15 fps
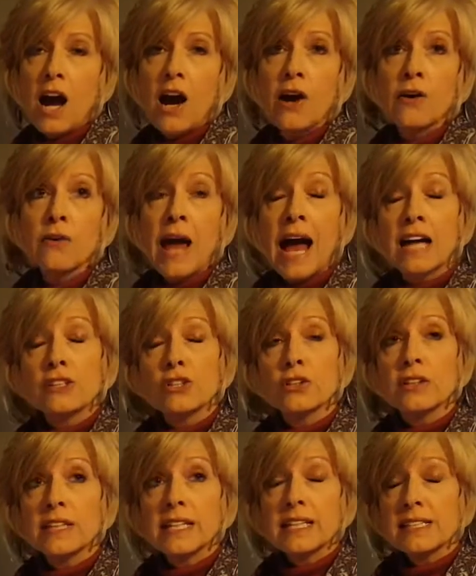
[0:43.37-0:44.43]
are
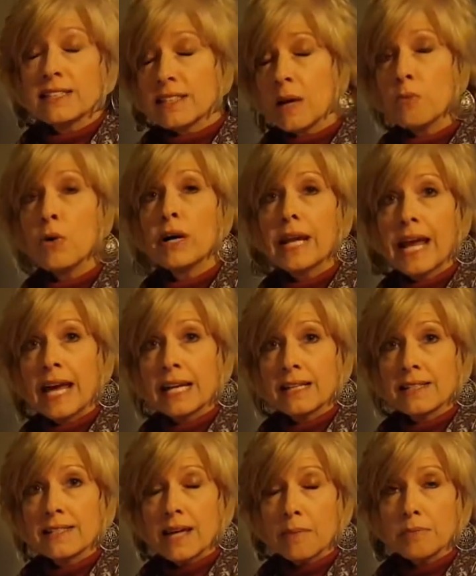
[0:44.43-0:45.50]
actually somewhat
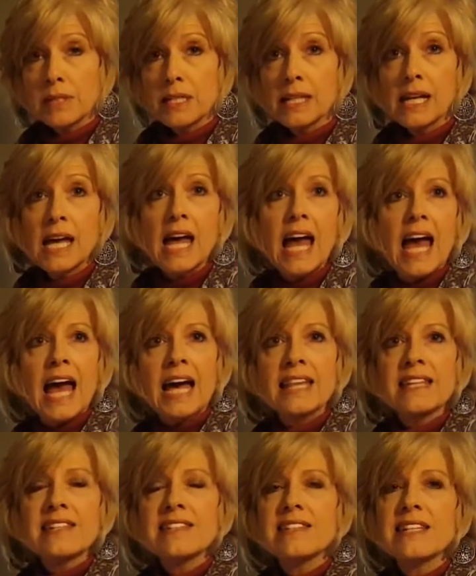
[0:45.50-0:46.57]
antiseptic, and the
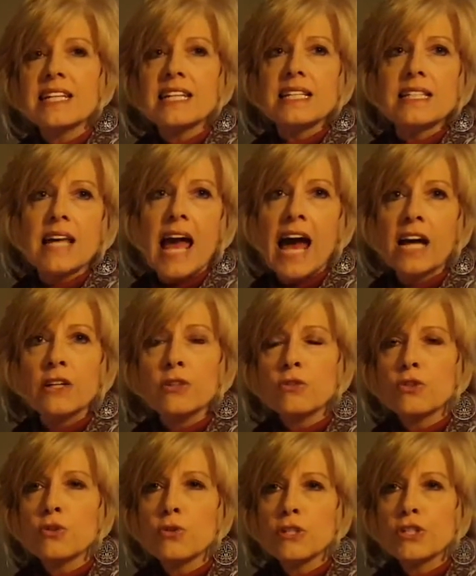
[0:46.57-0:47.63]
seeds add
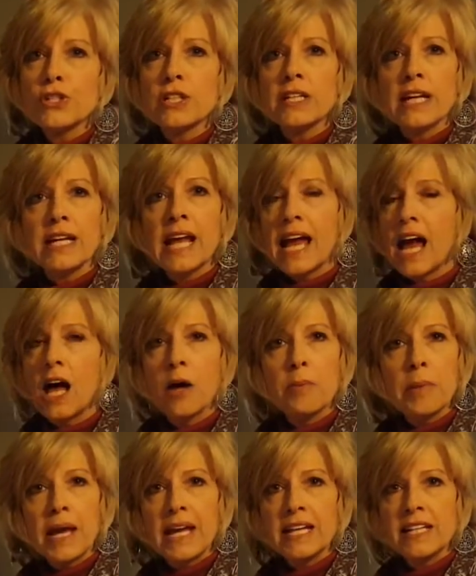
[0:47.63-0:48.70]
nutrition and help
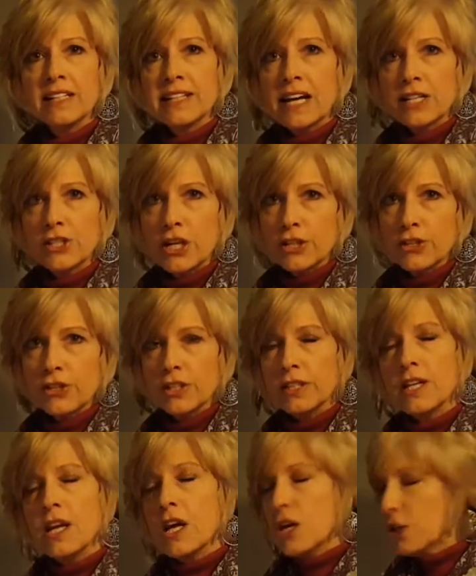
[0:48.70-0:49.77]
aid in digestion.
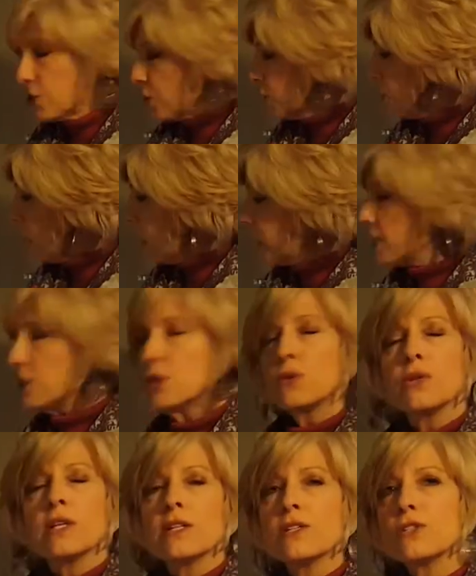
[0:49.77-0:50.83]
So you want to do
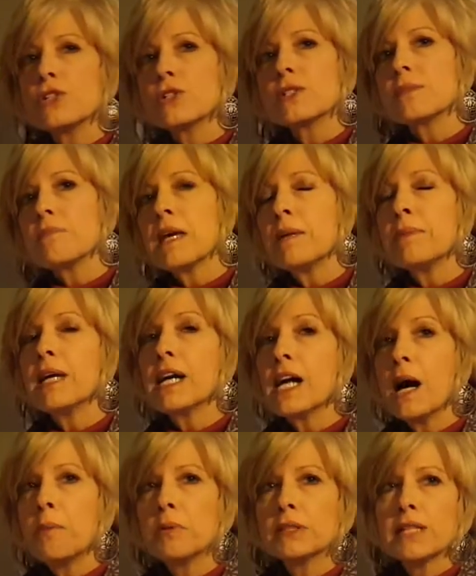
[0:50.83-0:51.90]
this just maybe a
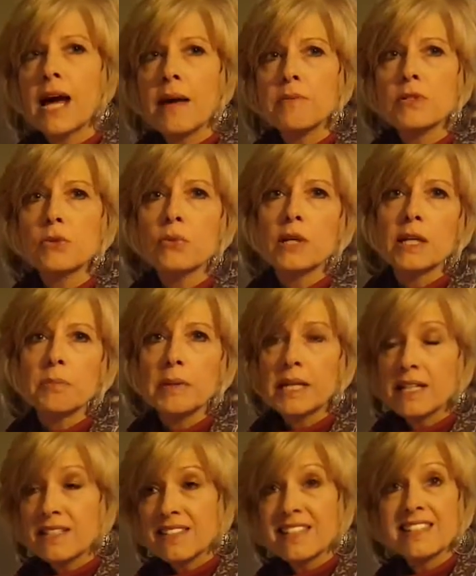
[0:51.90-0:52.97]
couple times a week
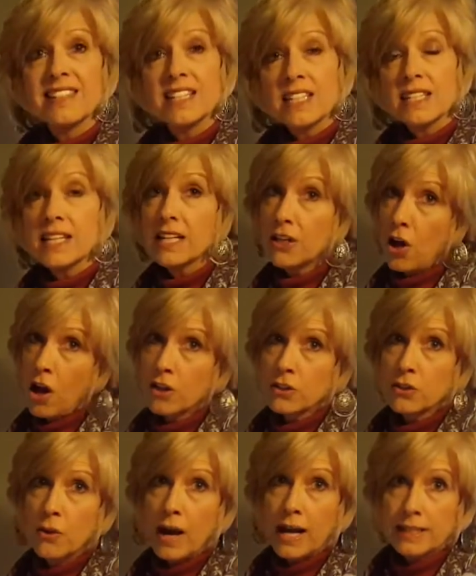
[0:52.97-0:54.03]
because the seeds can also
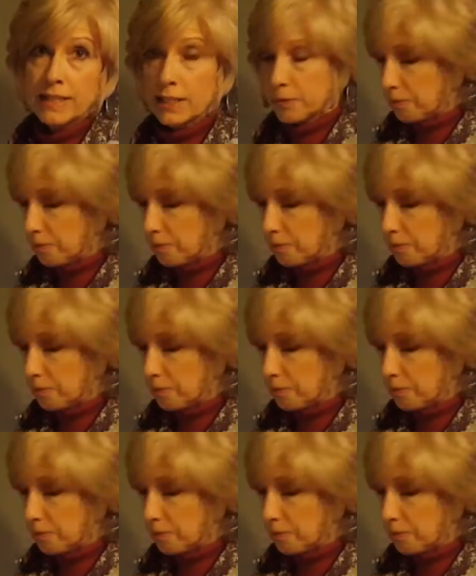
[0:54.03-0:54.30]
act as